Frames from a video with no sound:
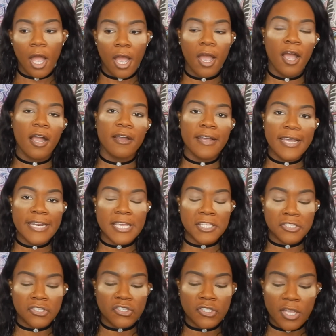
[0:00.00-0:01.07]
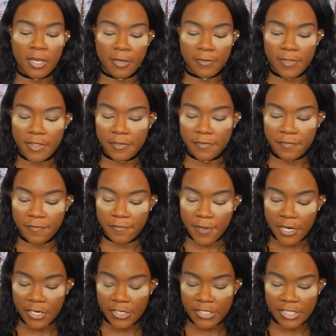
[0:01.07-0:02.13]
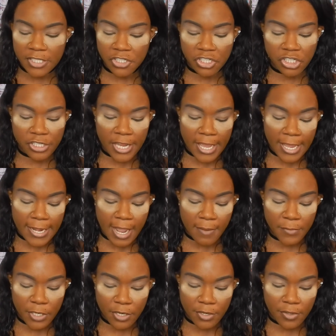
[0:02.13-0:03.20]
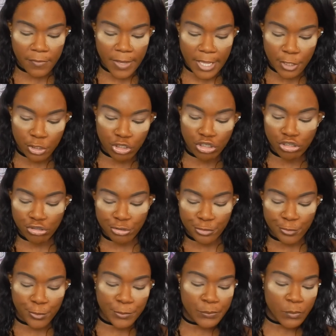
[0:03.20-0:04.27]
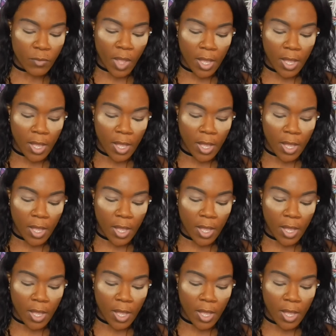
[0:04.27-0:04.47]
Alrighty, so the first shade I'm gonna go into